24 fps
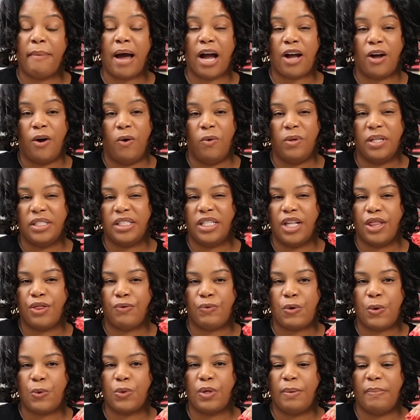My goal is to
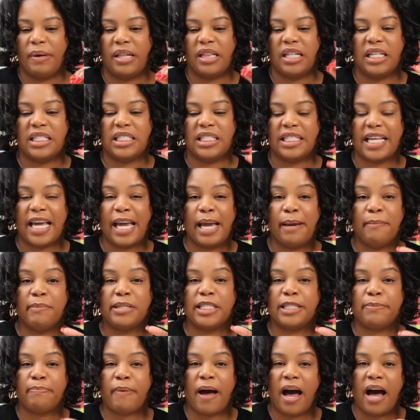throw them in the same
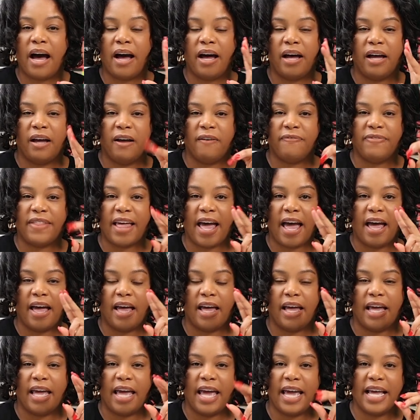spot
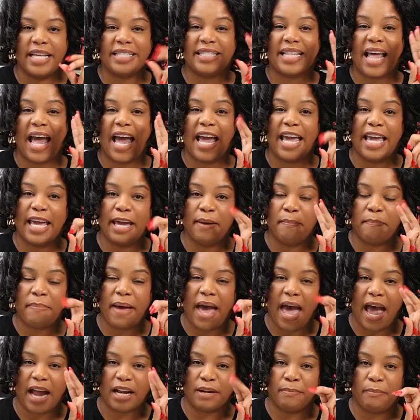as that
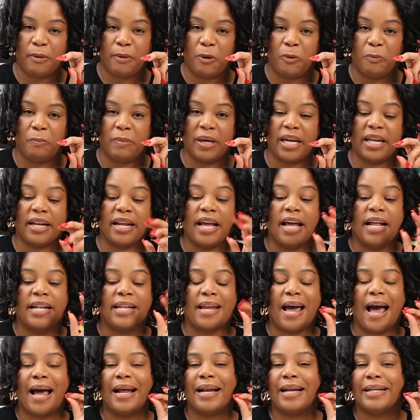impact moment.
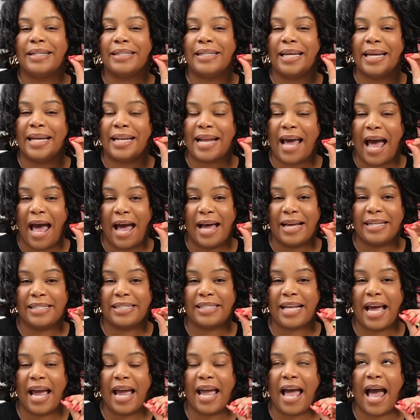Now, in
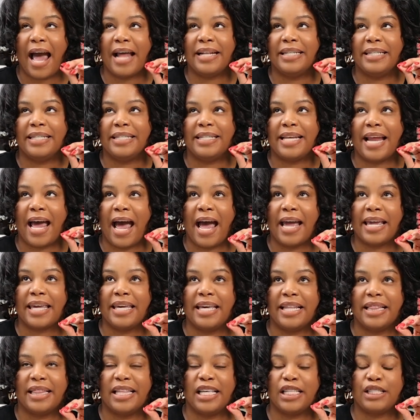hindsight, I did not
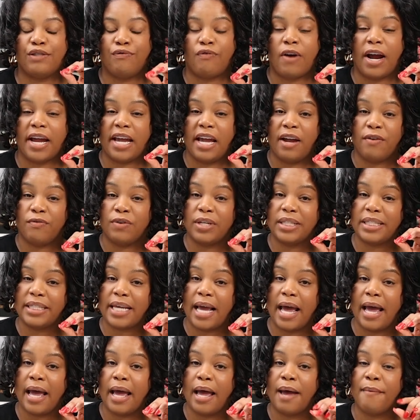get this right every
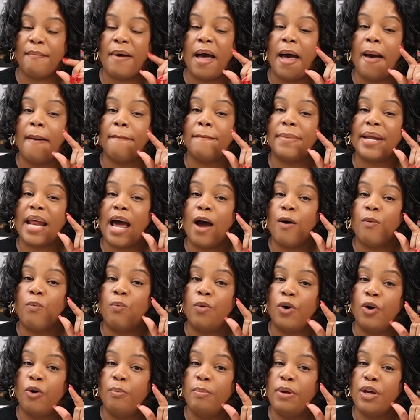time, but I
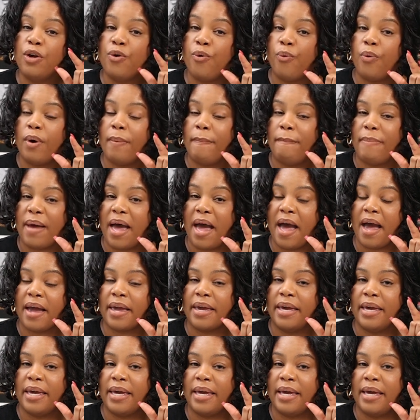will be going back
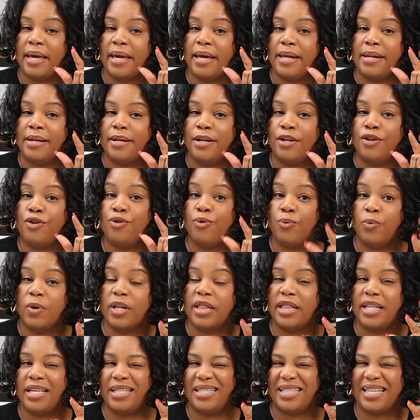and
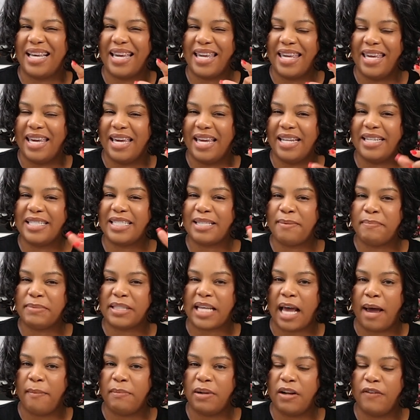doing this again
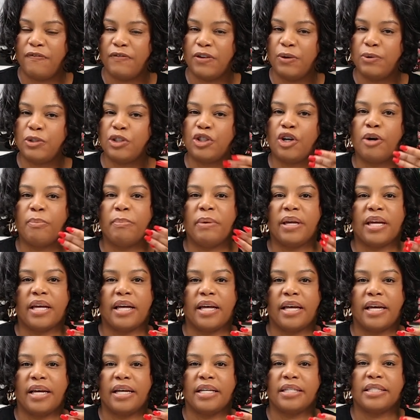sometime in the future
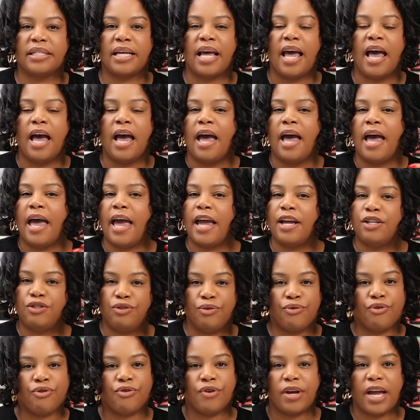because as
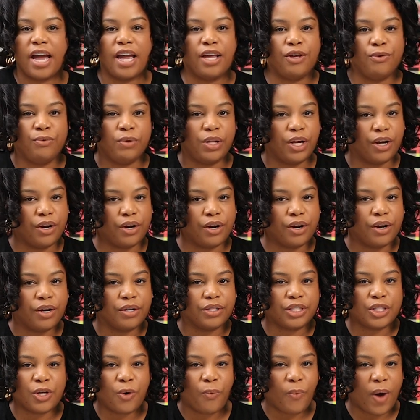you create, you learn.
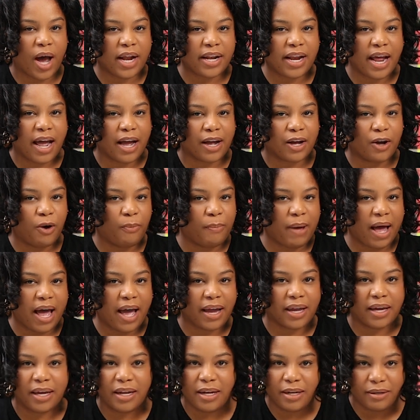So why not go
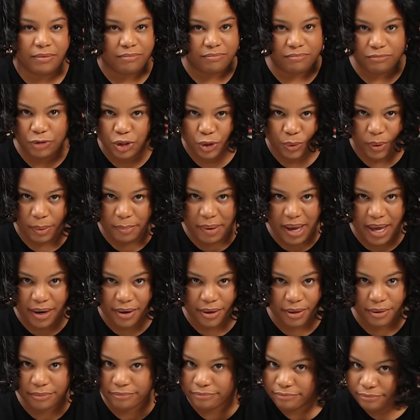back and do it
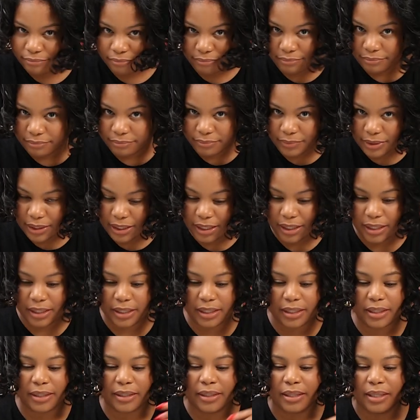better?
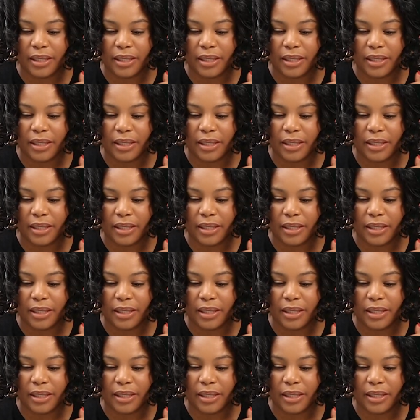Duh.